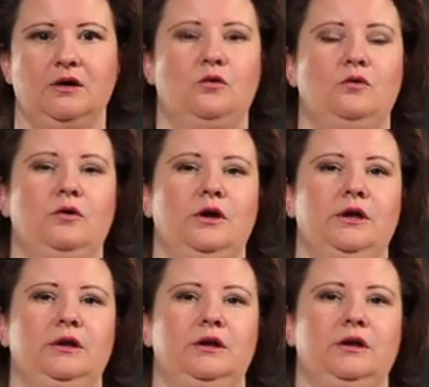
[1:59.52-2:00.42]

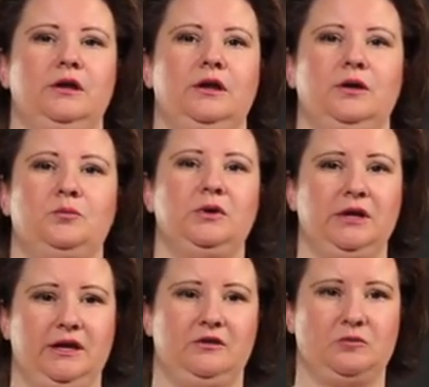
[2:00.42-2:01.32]
on
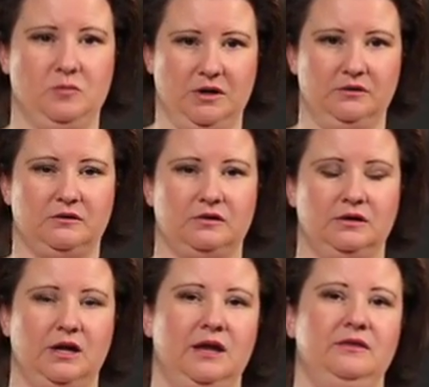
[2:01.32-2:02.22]
placement,
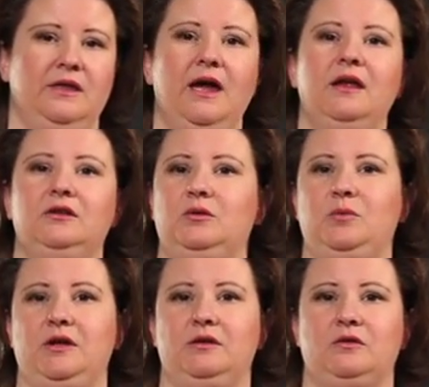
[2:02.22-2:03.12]
and that
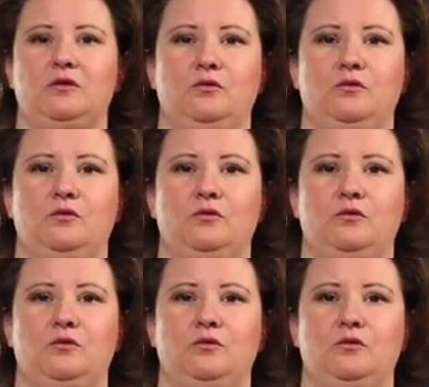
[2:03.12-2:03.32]
depends